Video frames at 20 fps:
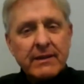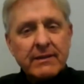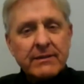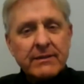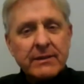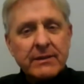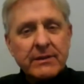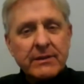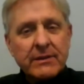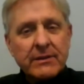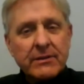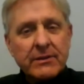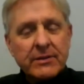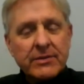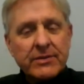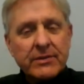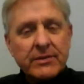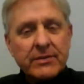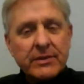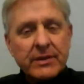that your
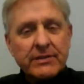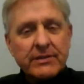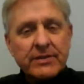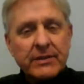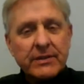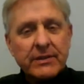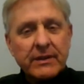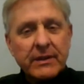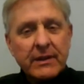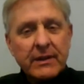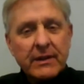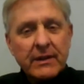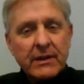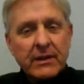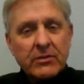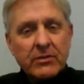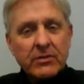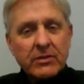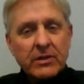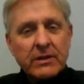listeners need to
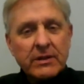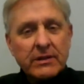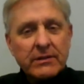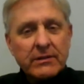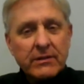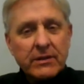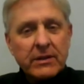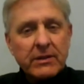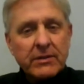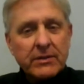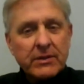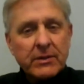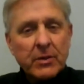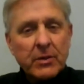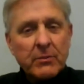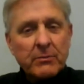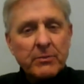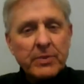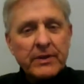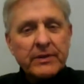look at their
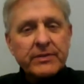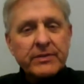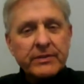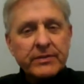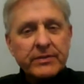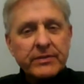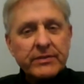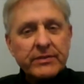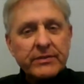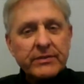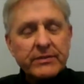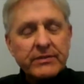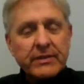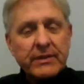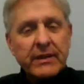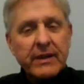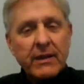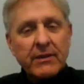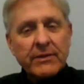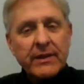own businesses and see
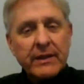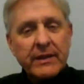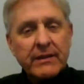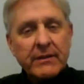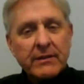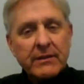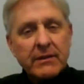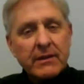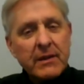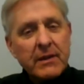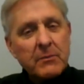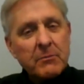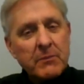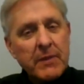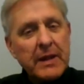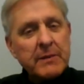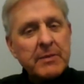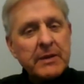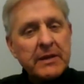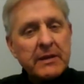how they can
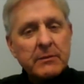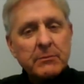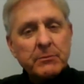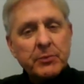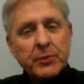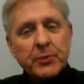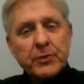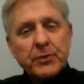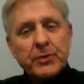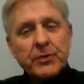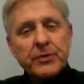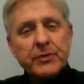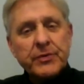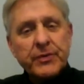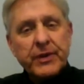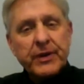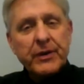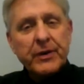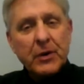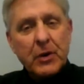maybe improve
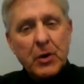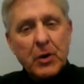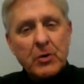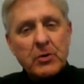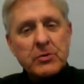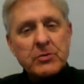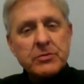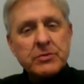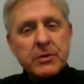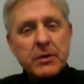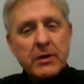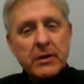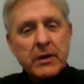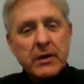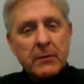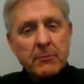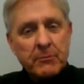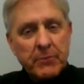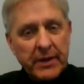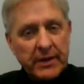their own
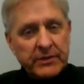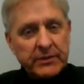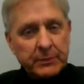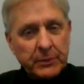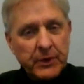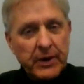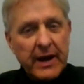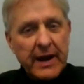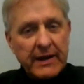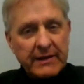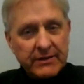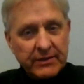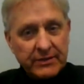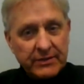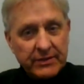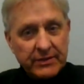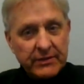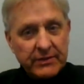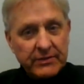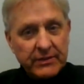best
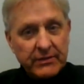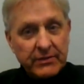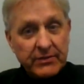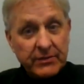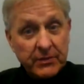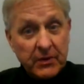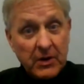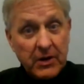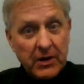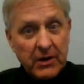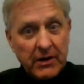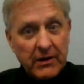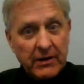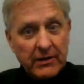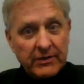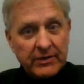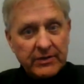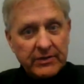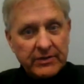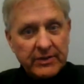practices as far as
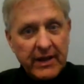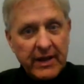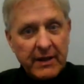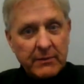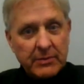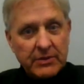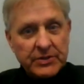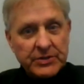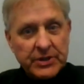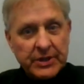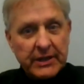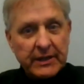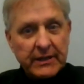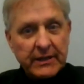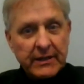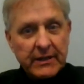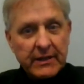establishing